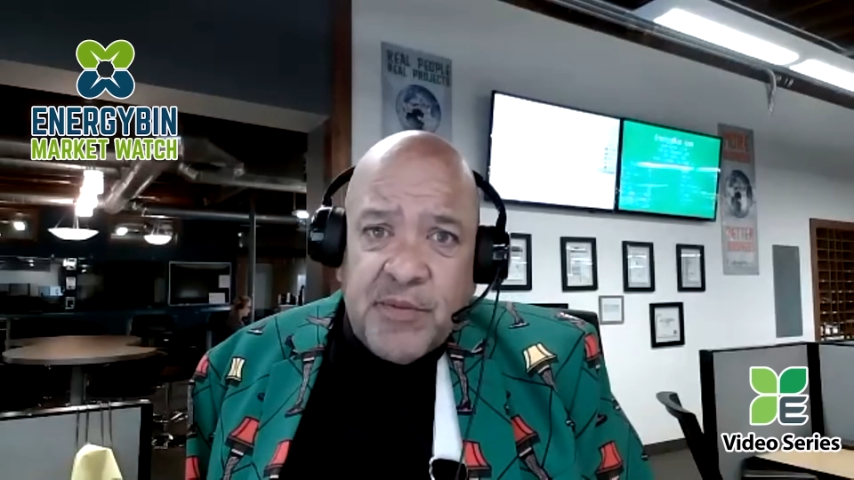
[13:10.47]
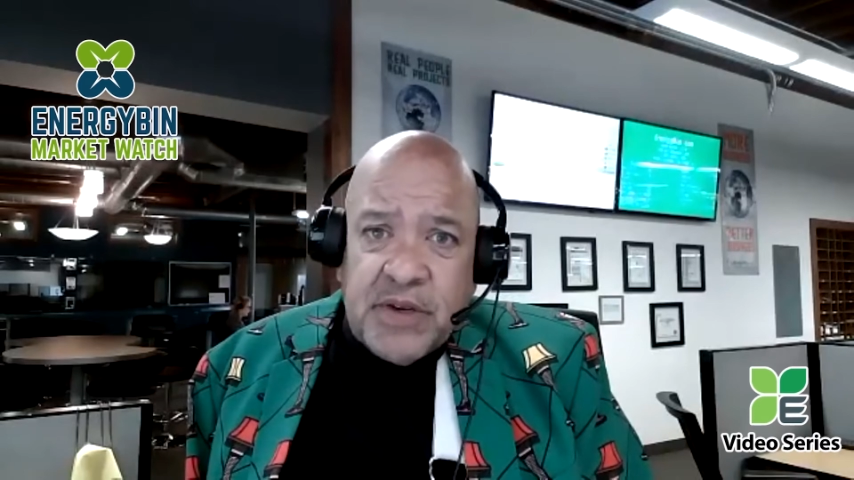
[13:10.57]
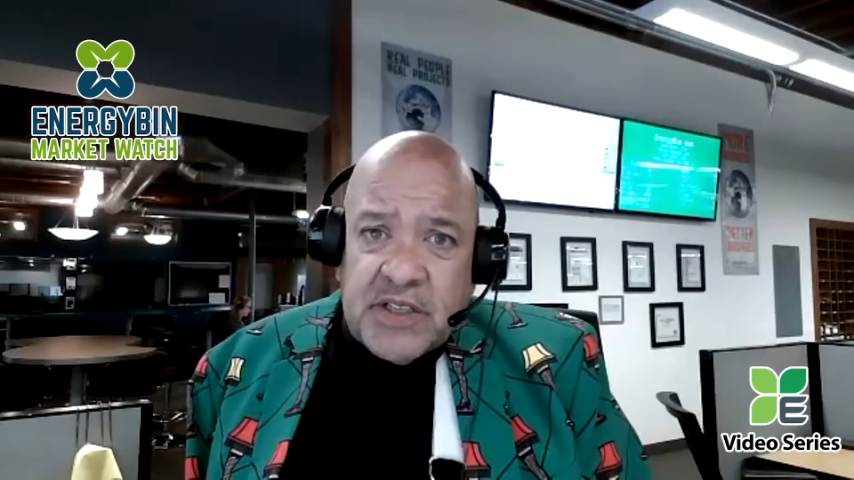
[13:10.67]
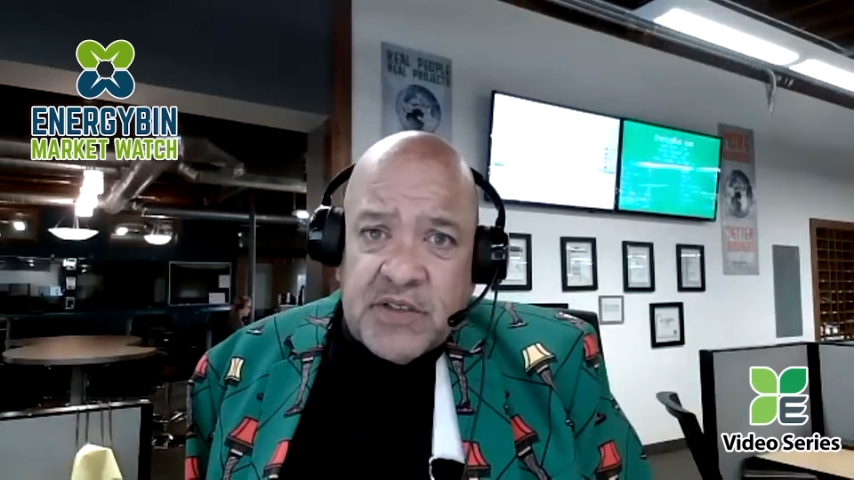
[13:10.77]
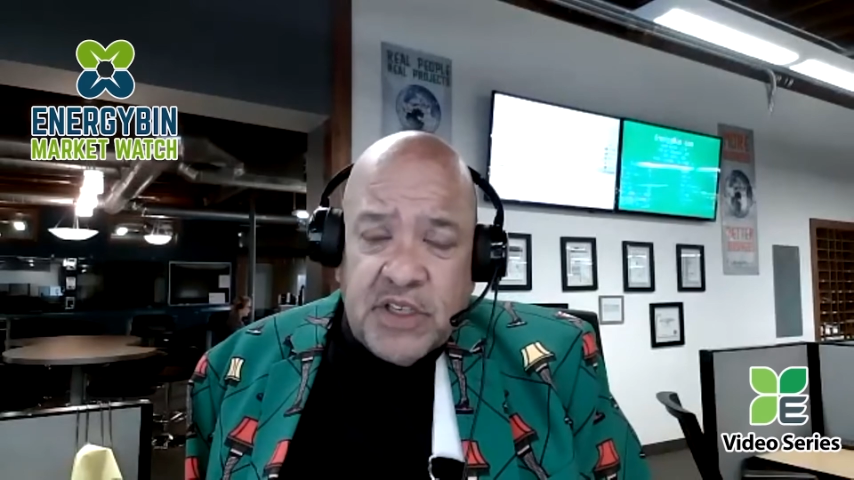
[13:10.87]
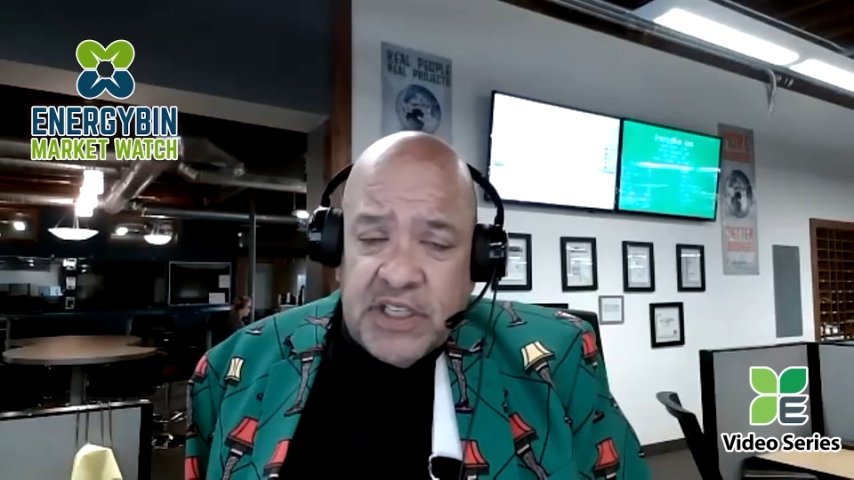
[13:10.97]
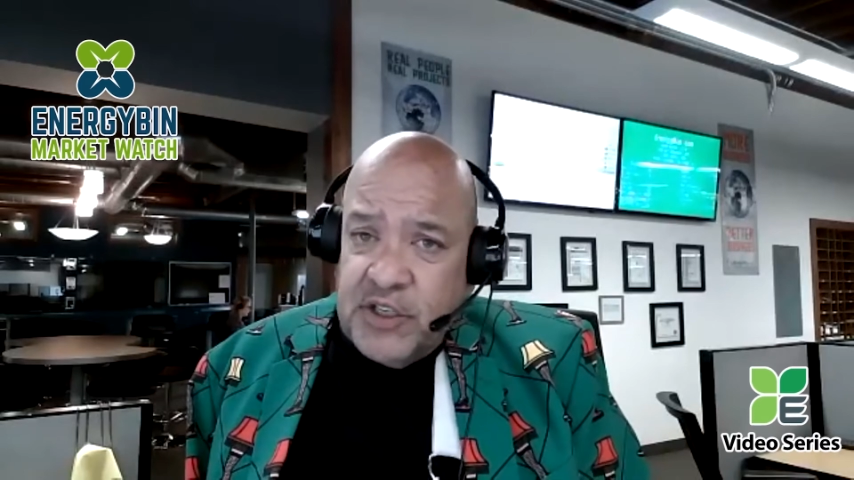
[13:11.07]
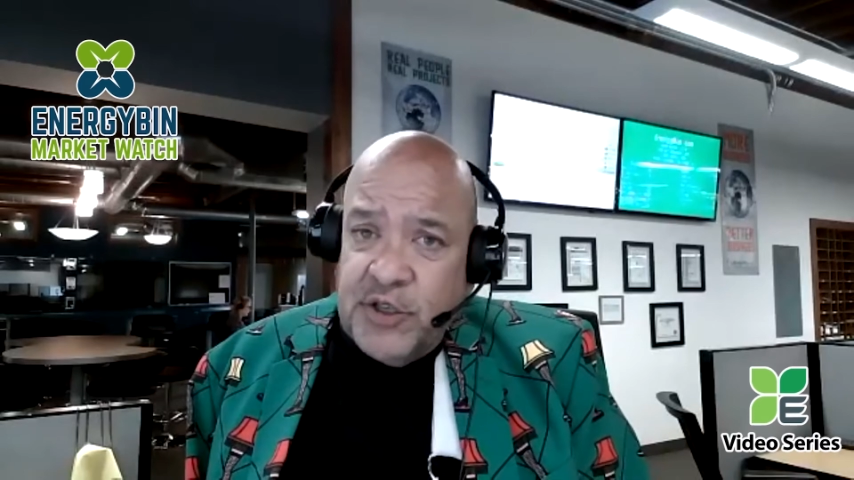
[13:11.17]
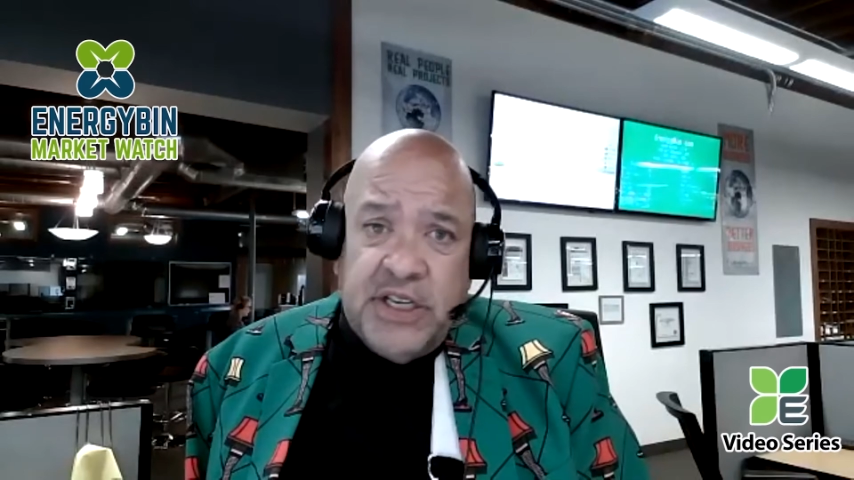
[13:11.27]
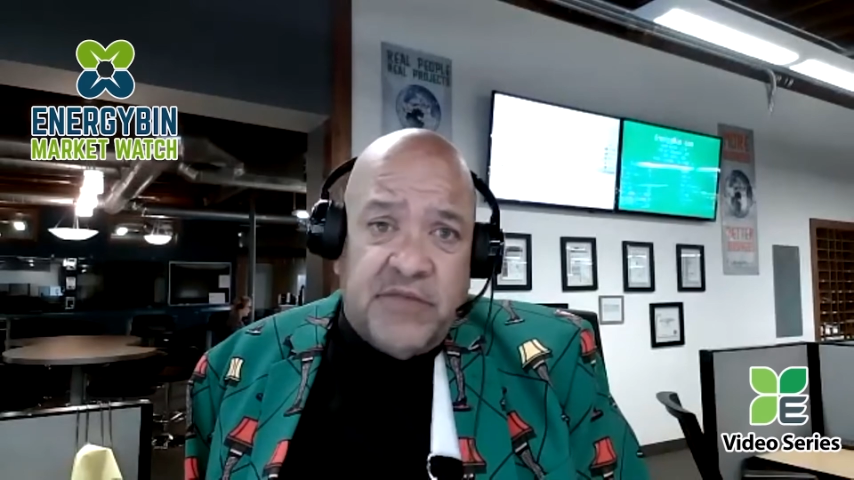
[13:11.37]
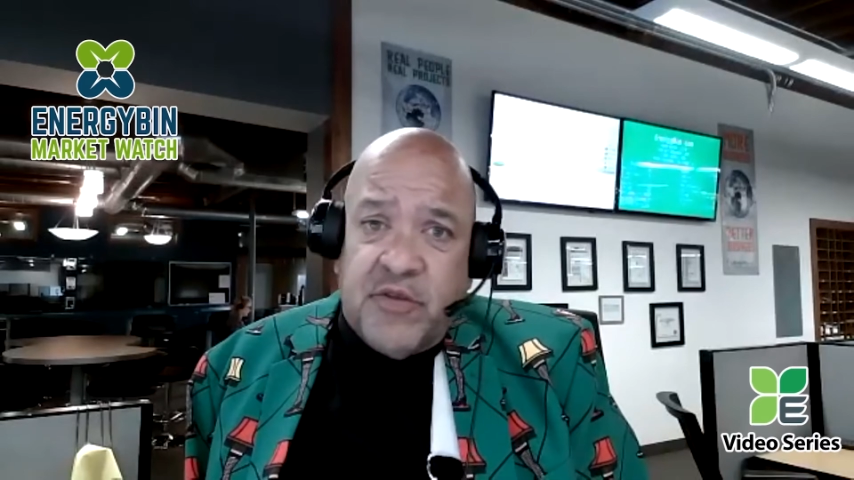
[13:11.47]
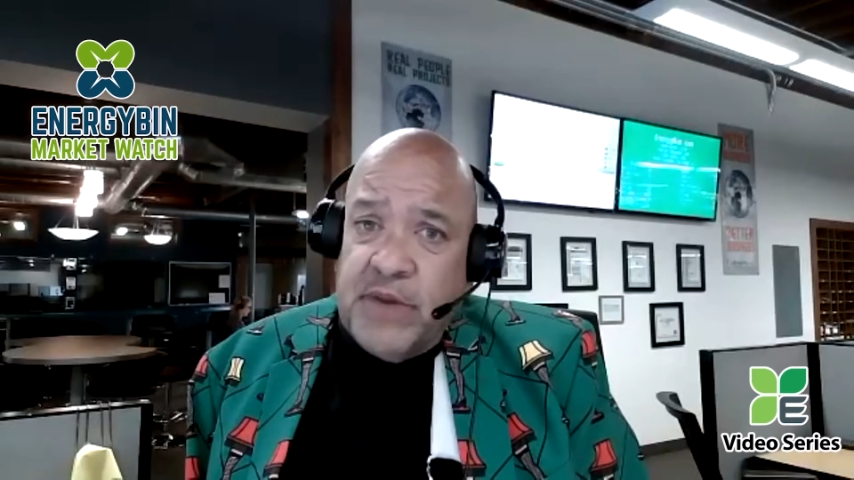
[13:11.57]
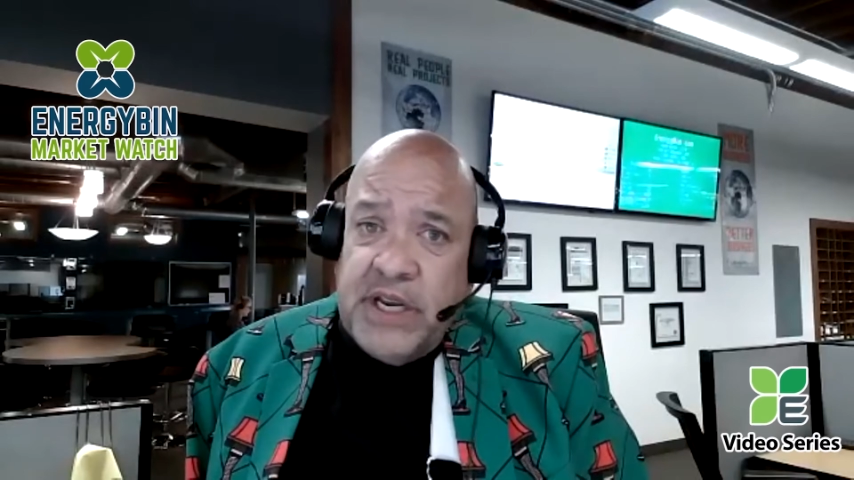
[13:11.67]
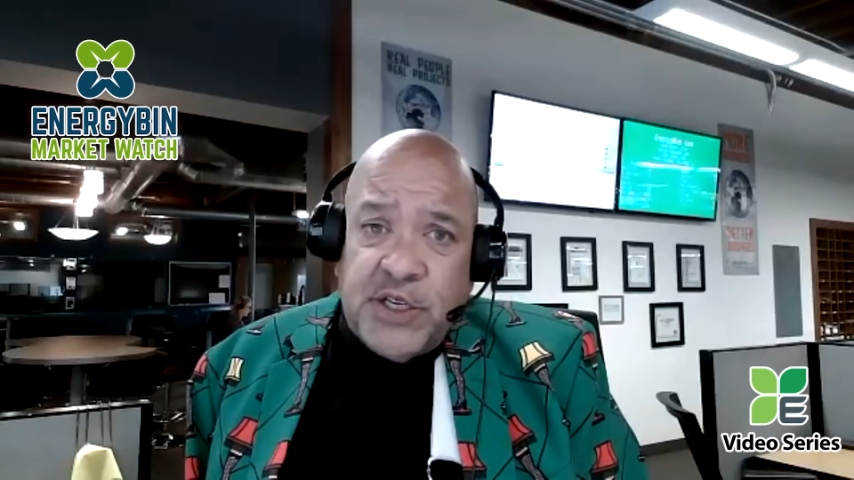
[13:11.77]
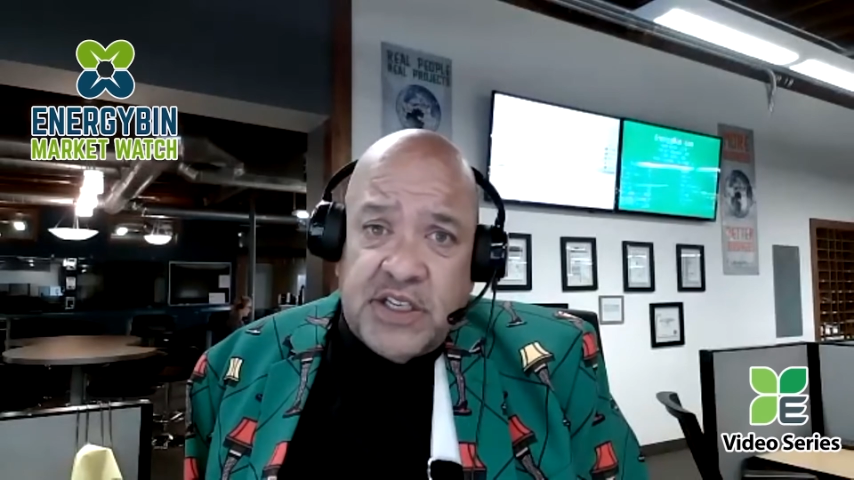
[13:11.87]
but it's really good
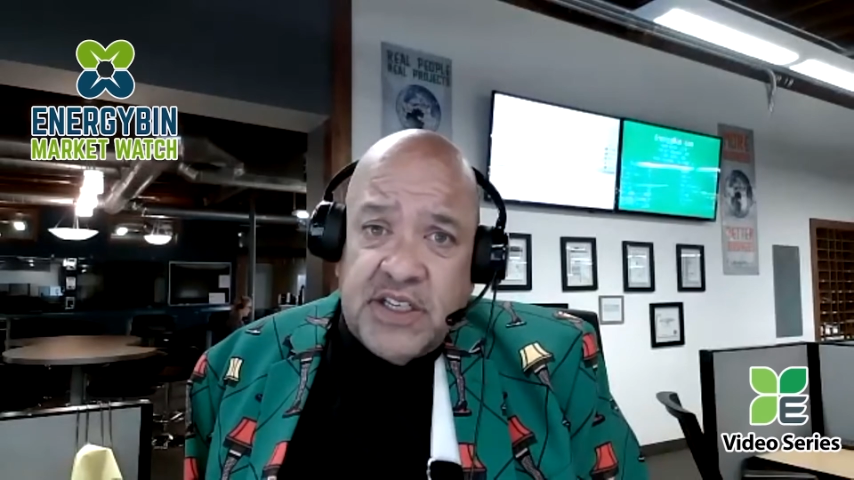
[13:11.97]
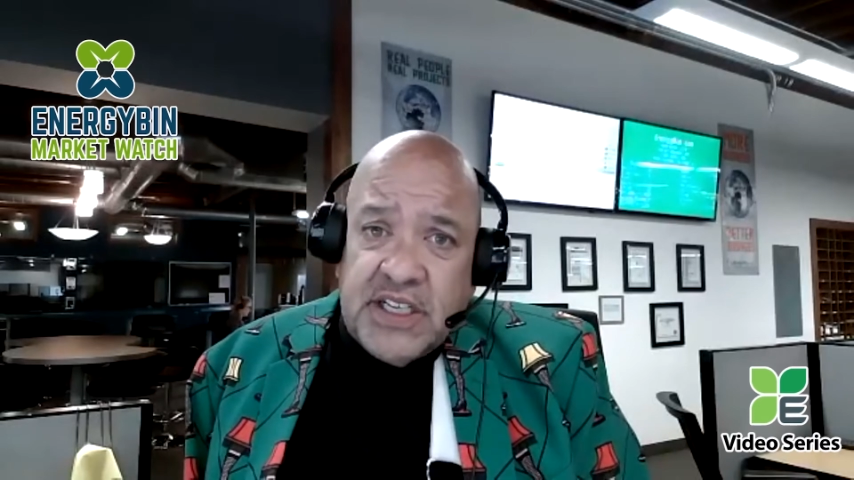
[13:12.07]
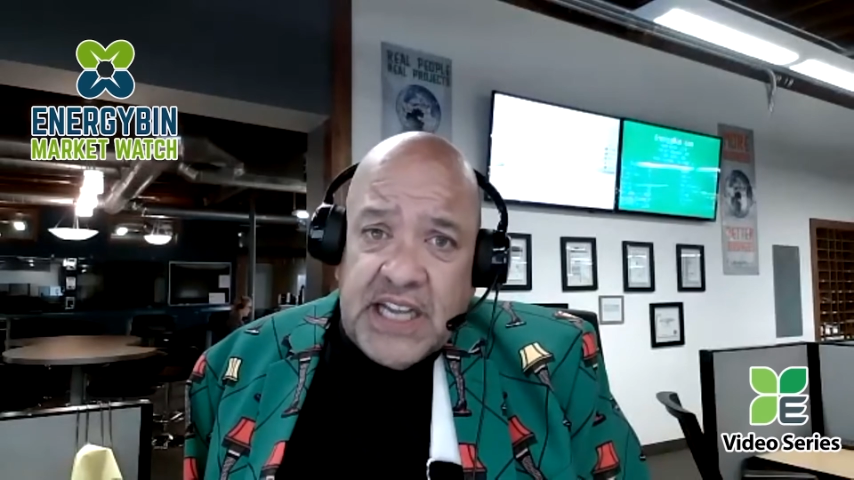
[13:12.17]
information.